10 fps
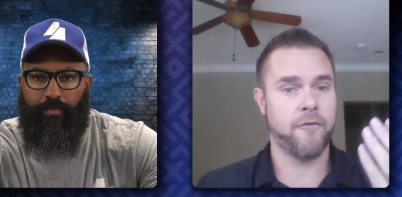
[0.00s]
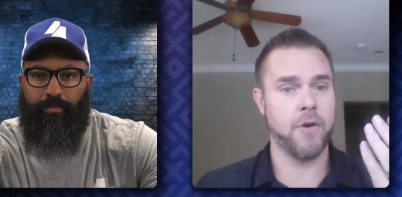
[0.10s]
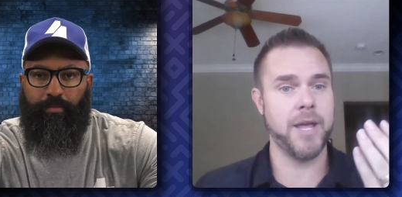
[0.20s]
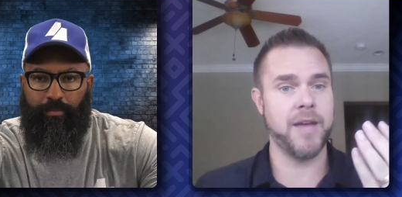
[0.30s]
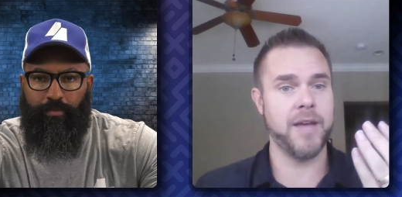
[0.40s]

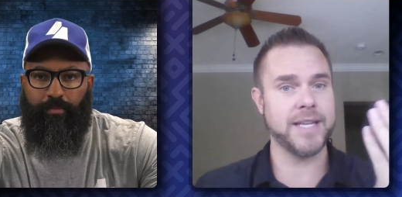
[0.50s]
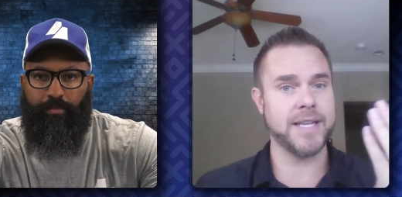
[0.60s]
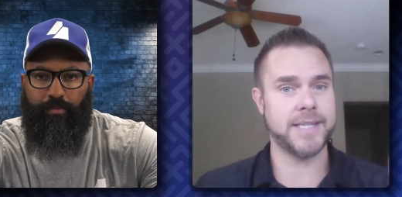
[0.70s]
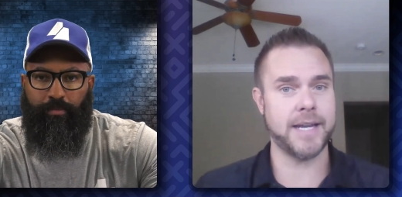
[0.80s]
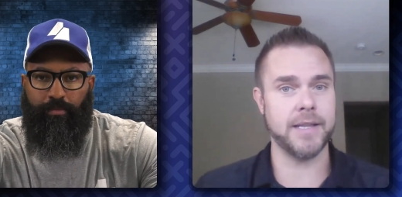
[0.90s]
Speaker 1: from if they
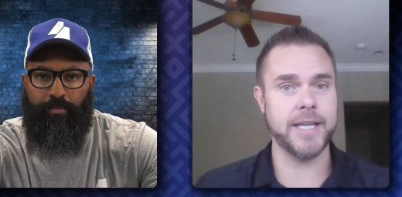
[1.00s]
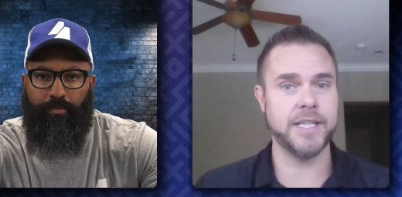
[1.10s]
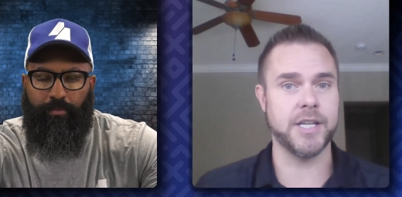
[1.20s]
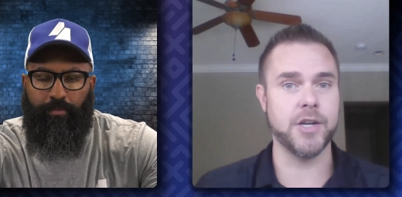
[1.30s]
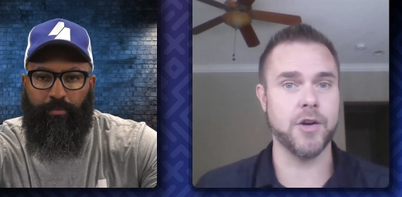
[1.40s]
send a lead
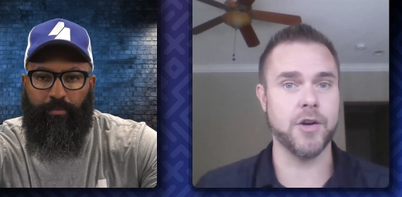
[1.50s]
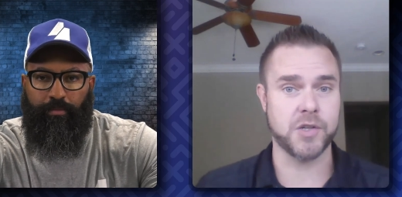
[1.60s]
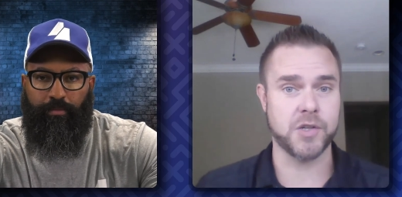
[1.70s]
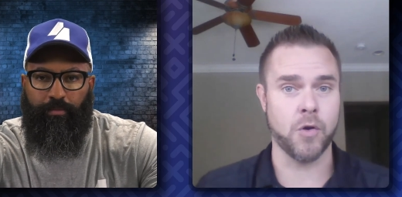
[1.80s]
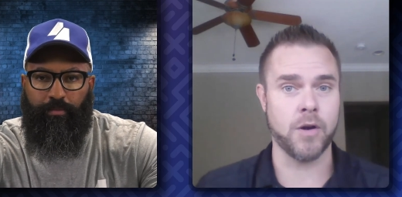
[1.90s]
to your
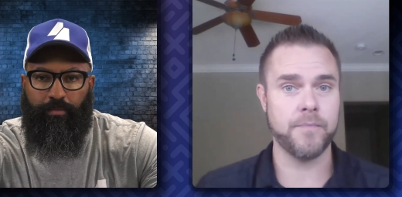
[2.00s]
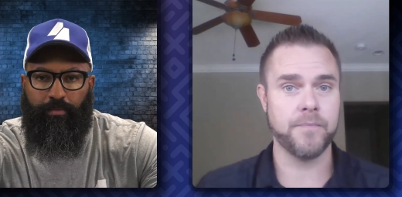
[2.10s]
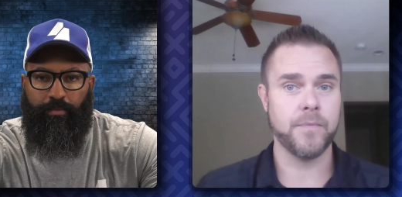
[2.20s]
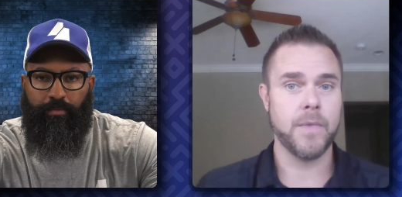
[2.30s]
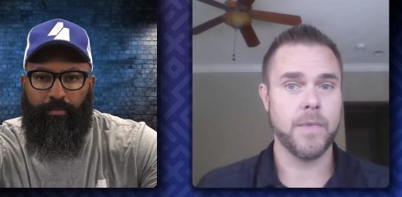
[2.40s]
store,
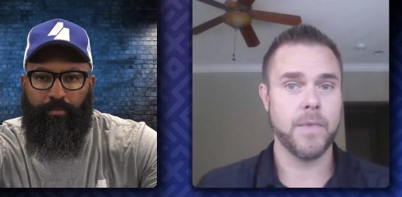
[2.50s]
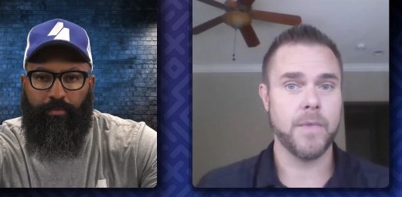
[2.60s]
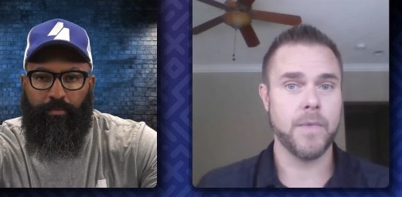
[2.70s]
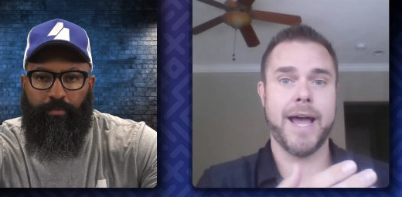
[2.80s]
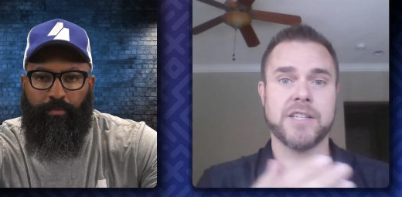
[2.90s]
we
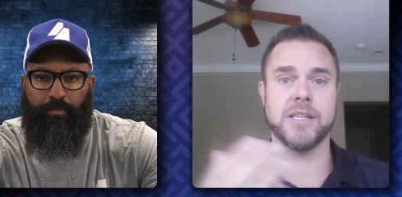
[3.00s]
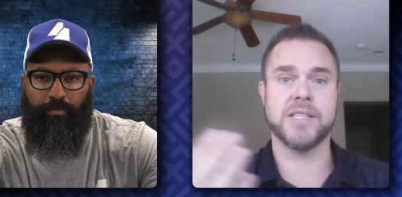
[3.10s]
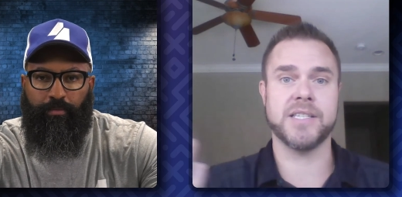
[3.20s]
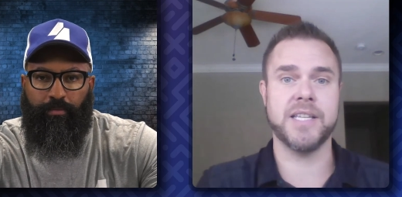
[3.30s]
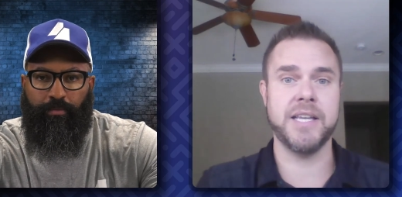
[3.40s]
can actually
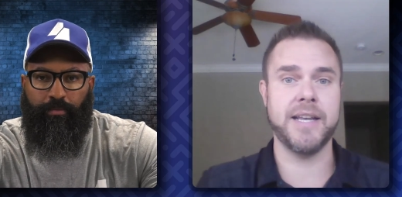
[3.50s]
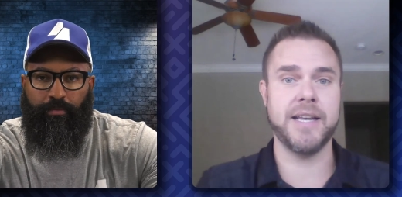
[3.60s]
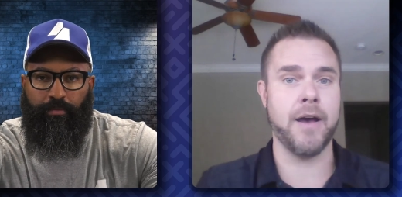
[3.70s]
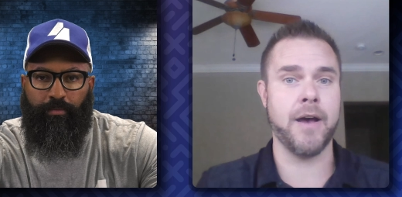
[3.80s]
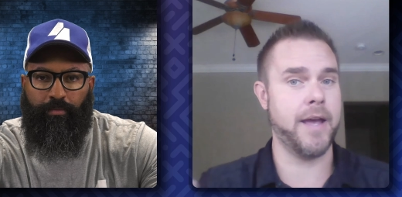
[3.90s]
see now,
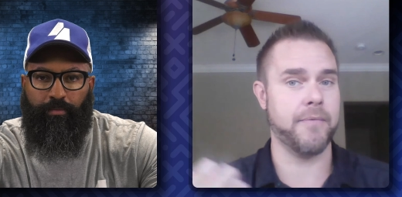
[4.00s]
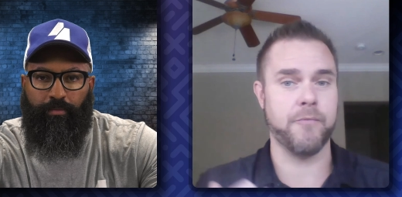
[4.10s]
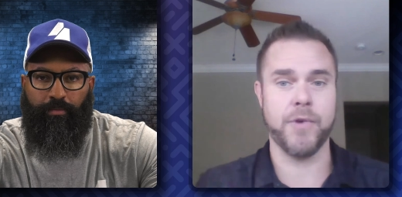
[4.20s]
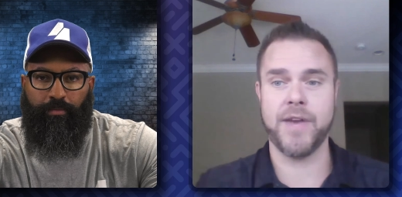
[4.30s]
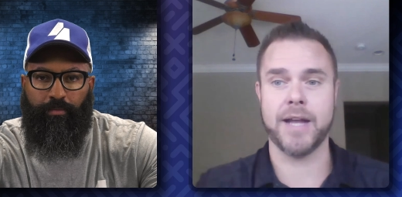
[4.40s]
hey,
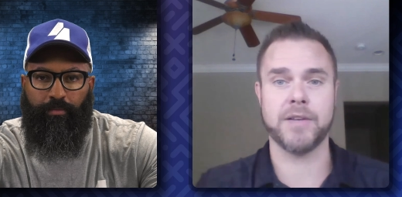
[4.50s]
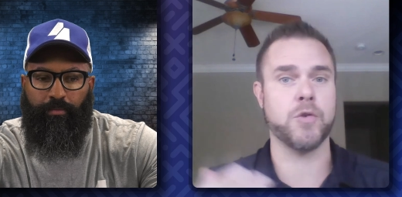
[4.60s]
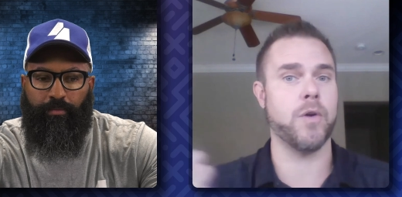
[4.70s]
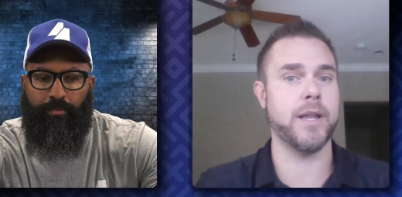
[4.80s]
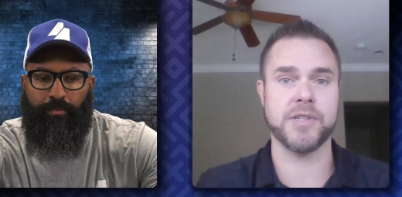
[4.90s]
we've got
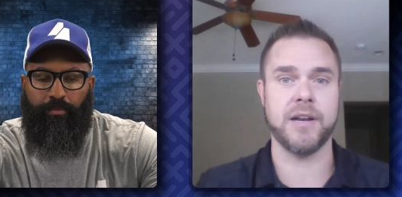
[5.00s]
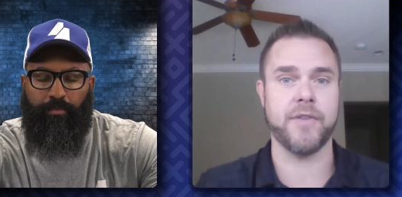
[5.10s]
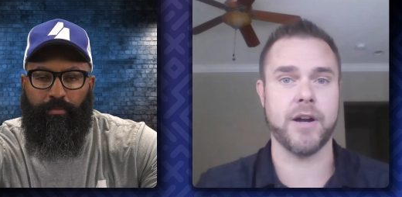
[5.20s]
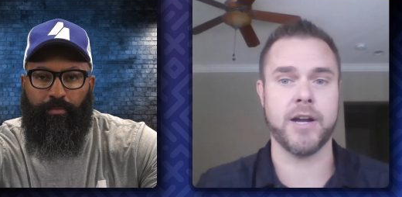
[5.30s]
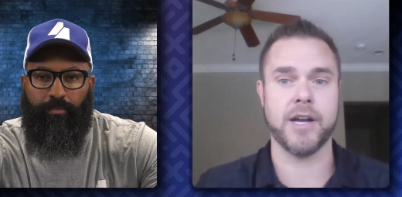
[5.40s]
20% of
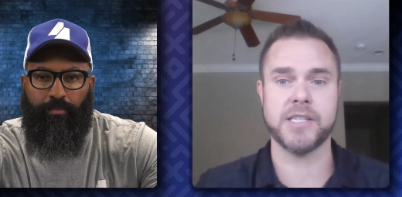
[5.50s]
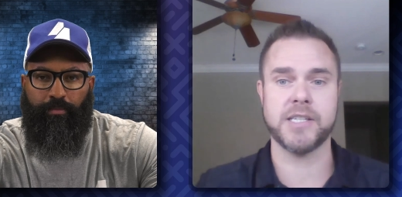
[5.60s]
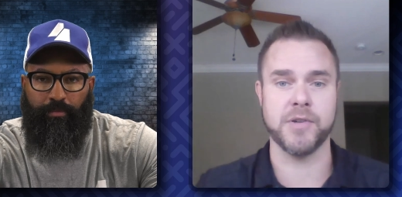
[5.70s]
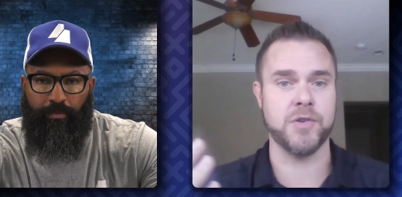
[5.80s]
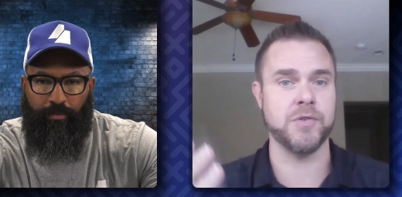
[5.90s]
our
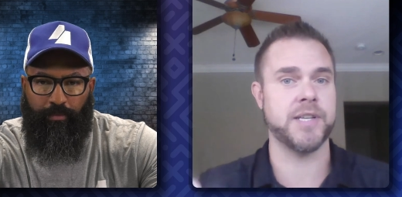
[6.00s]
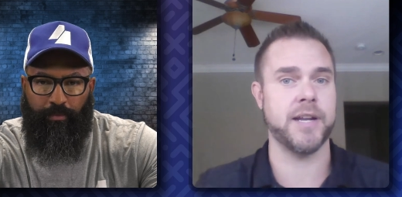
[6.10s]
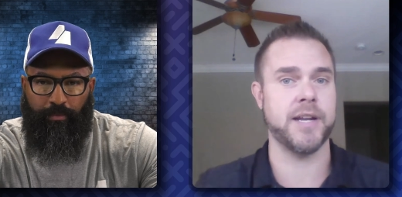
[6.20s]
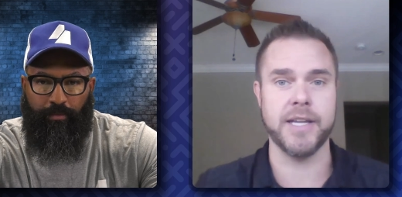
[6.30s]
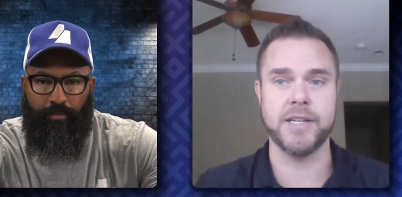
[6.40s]
customers who sent a
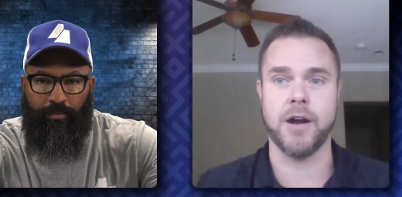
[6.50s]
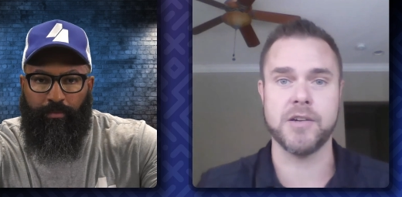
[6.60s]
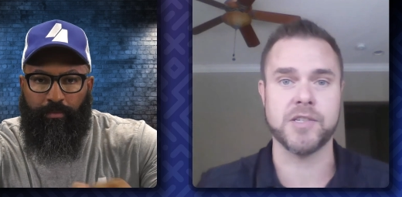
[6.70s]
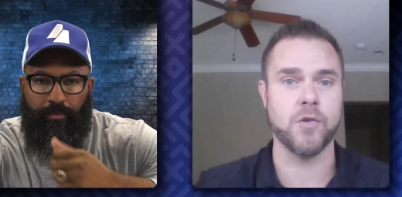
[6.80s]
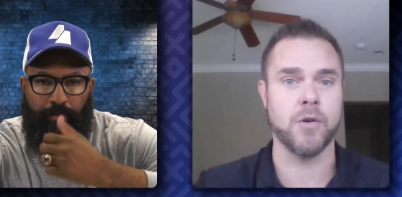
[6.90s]
lead to our
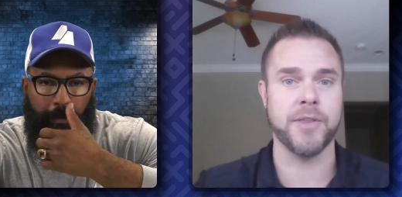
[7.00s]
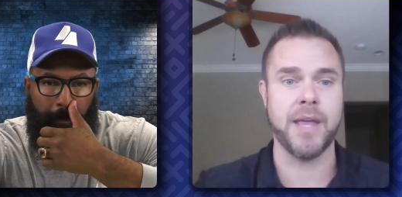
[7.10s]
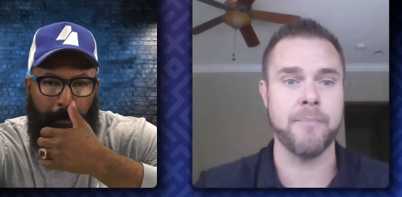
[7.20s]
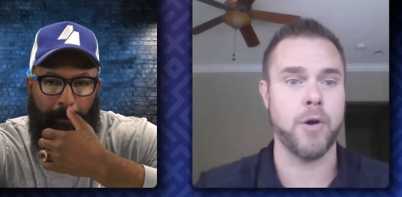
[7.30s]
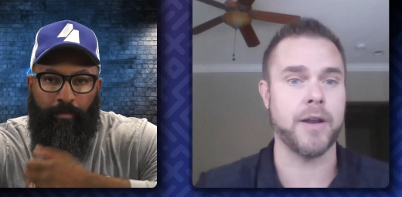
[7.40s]
store, but they
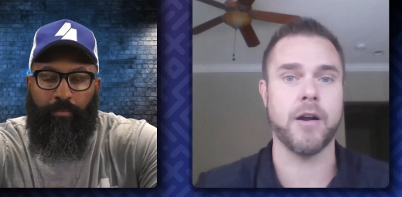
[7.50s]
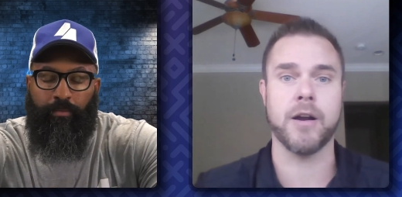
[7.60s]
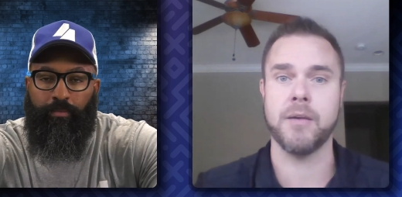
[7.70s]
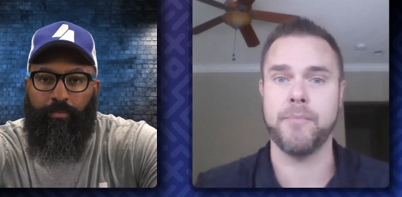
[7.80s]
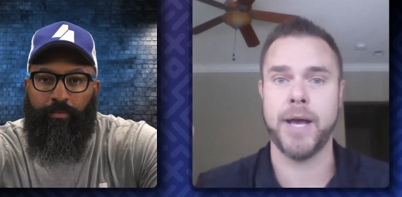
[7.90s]
bought at our
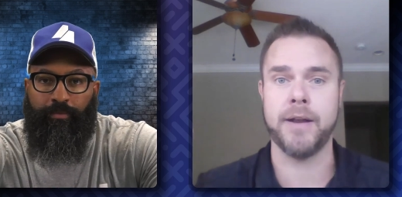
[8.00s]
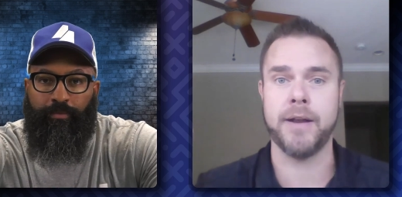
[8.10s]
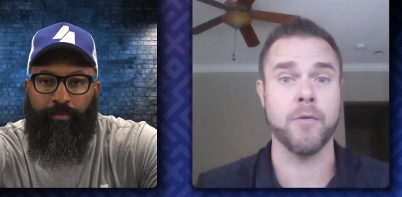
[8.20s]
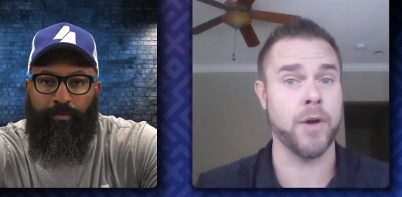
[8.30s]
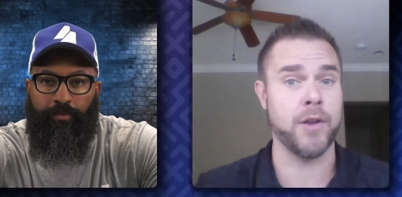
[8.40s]
competitor,
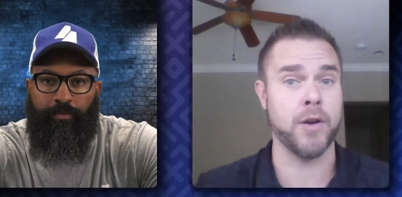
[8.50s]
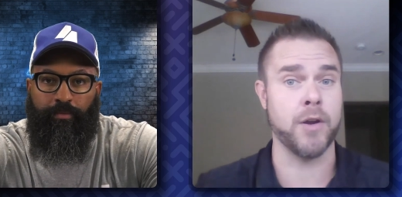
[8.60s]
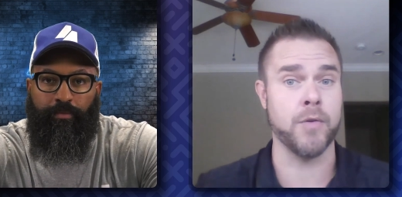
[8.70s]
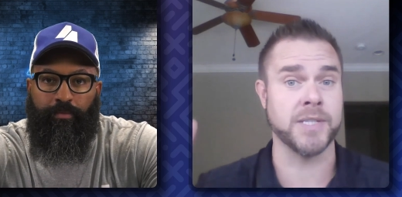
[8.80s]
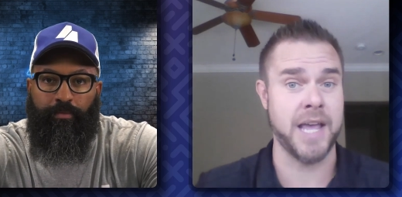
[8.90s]
whether
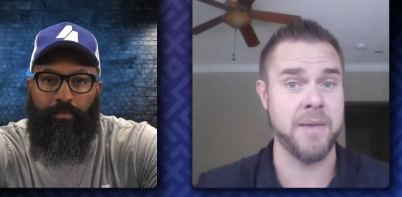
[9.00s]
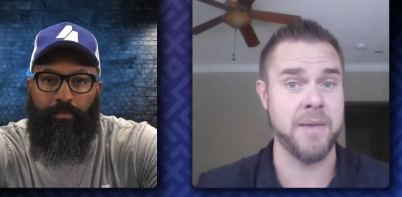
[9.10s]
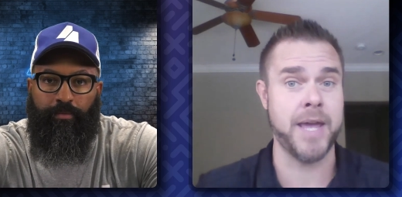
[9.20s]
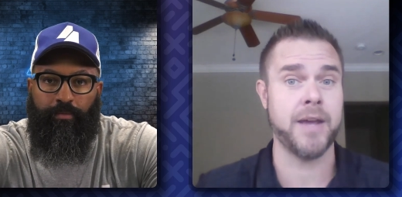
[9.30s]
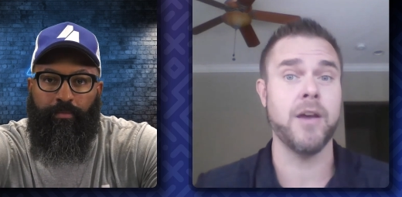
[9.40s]
it's say make